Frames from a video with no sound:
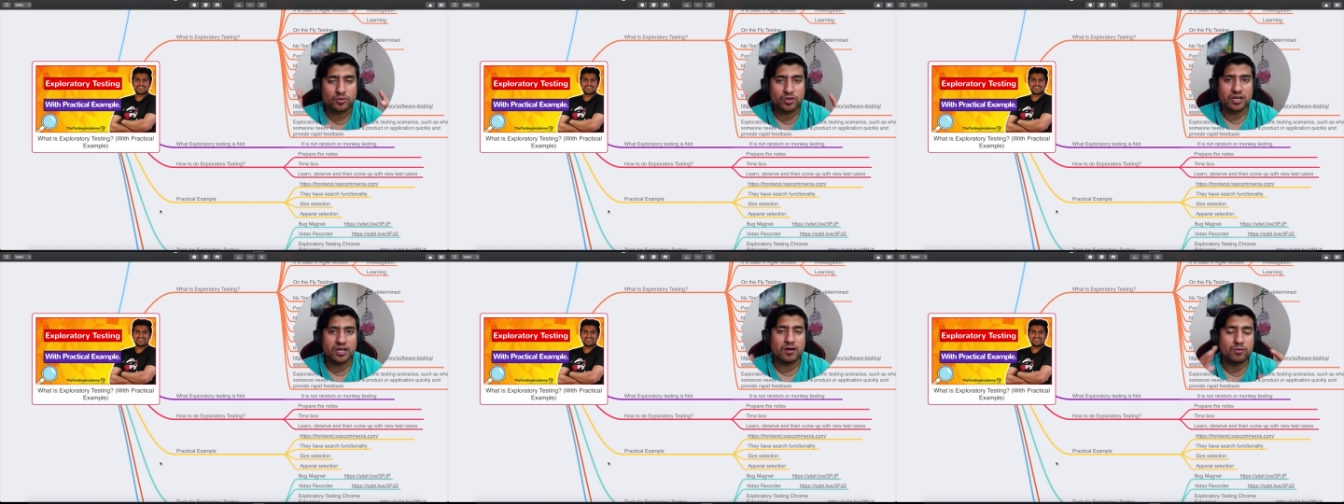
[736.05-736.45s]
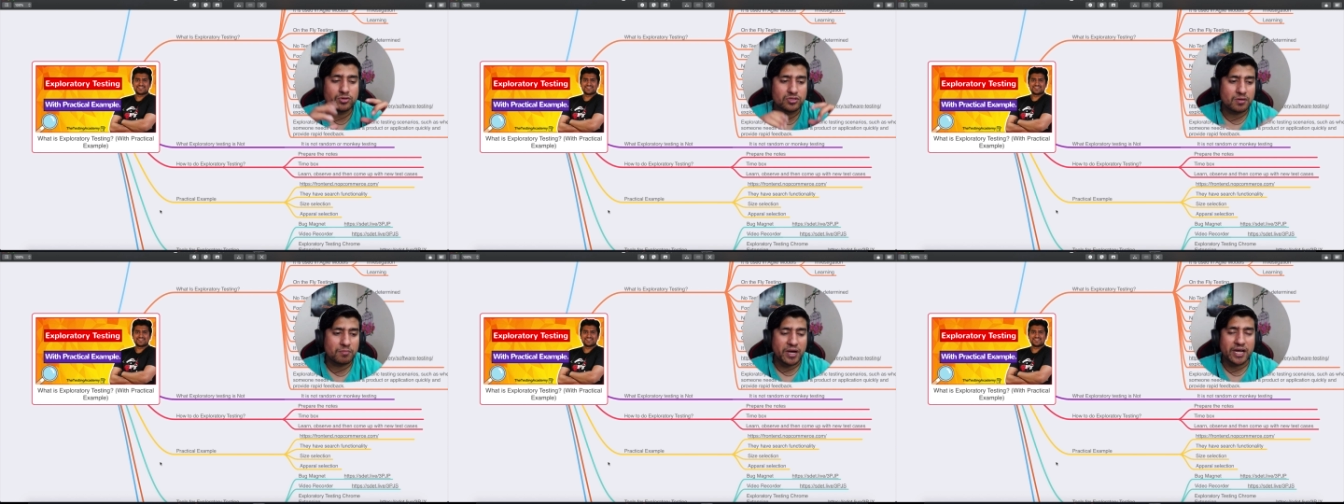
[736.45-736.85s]
You can
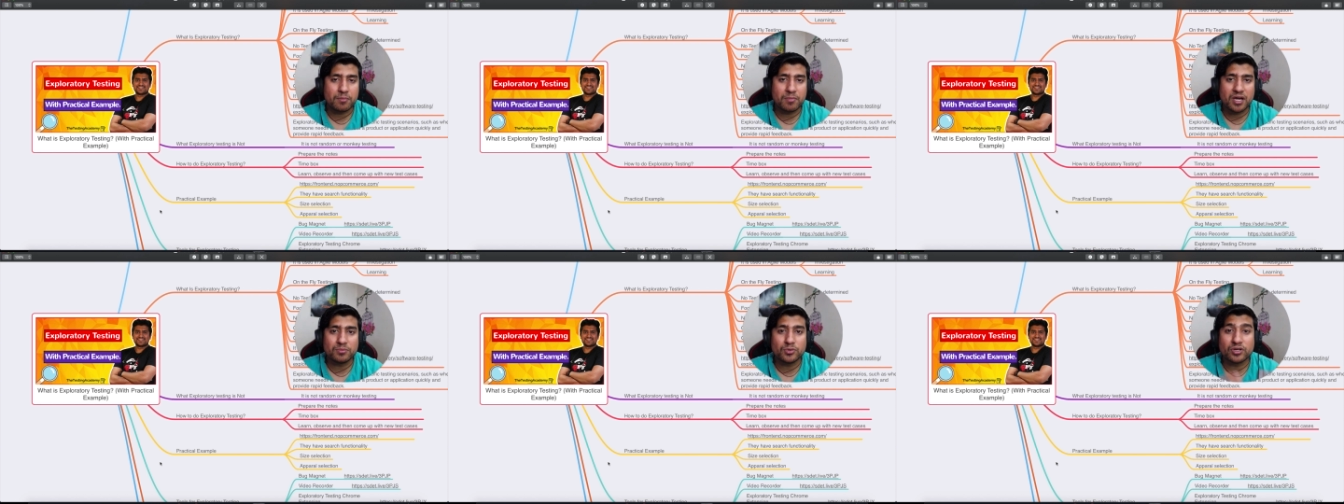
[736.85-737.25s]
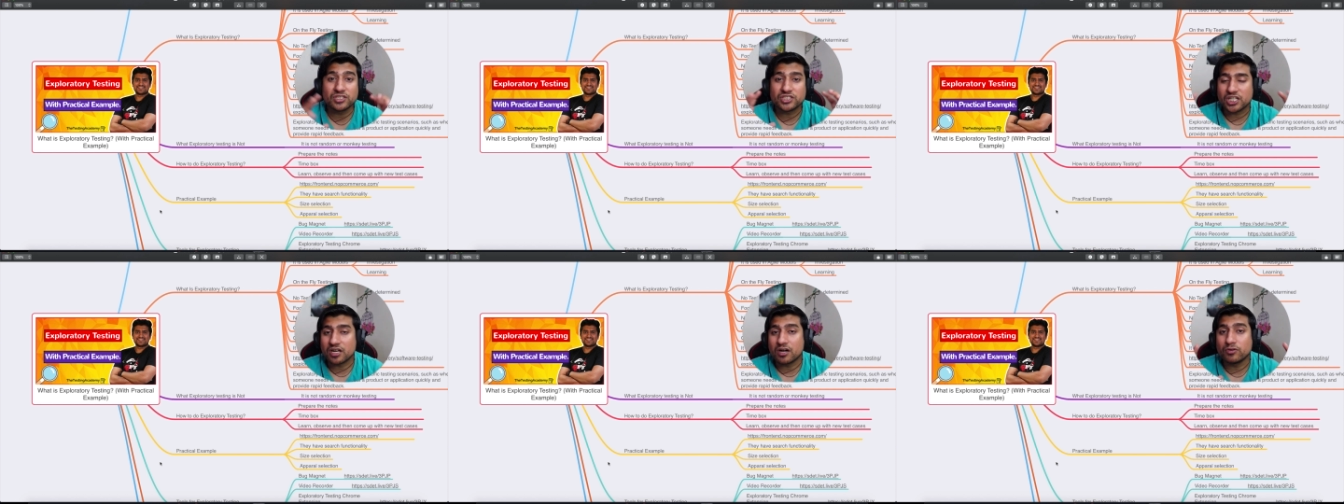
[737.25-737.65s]
download the mind map. You
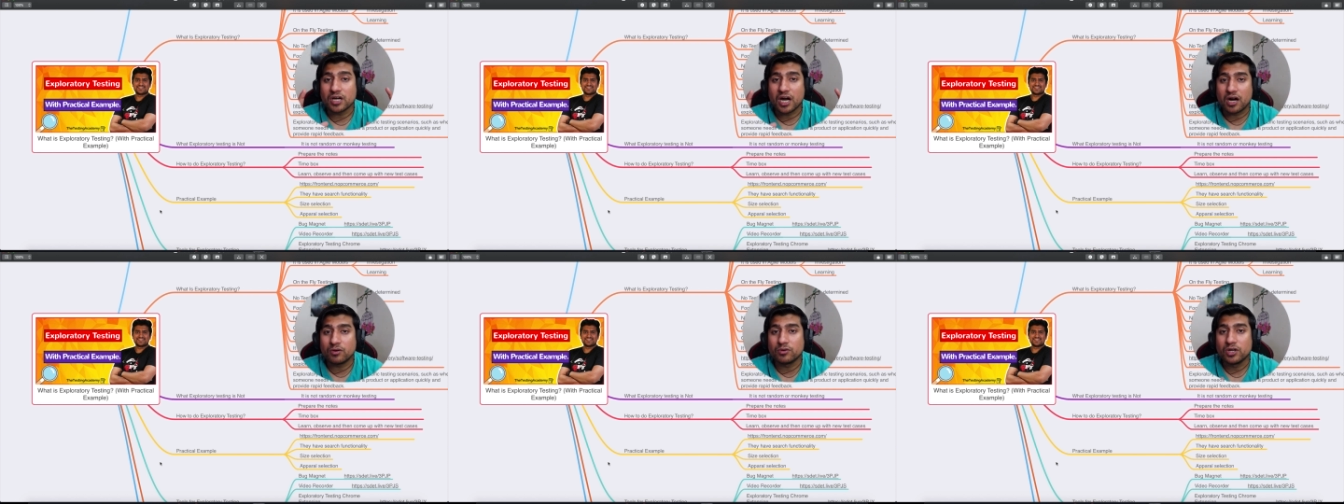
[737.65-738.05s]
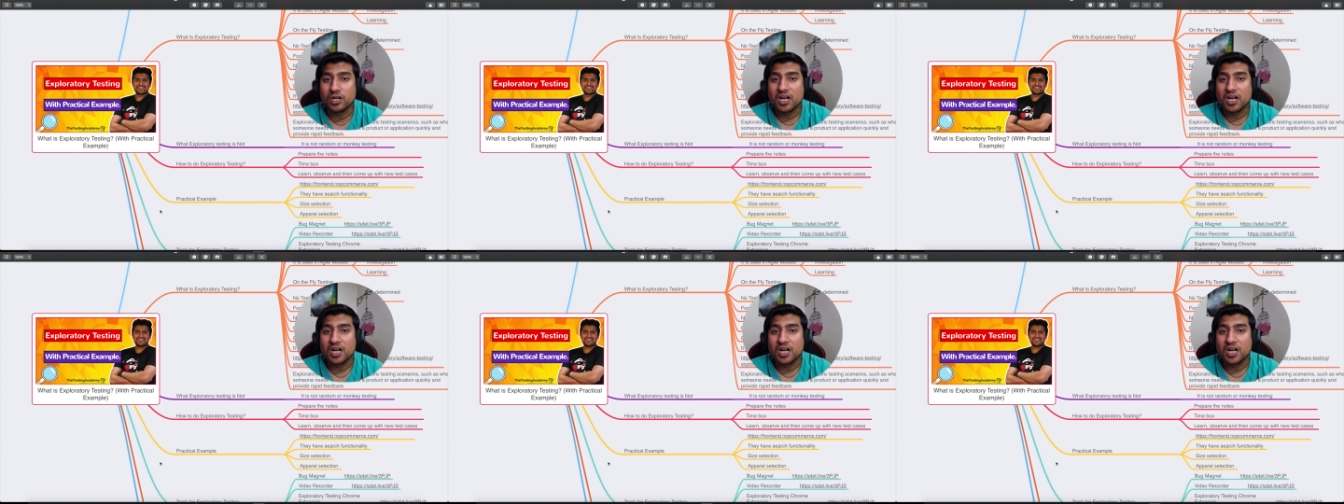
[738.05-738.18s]
can check out how